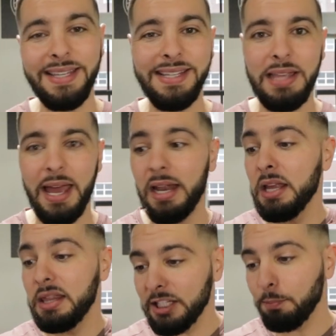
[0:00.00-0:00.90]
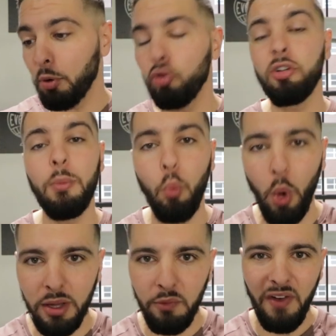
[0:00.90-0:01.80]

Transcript: is that this program will in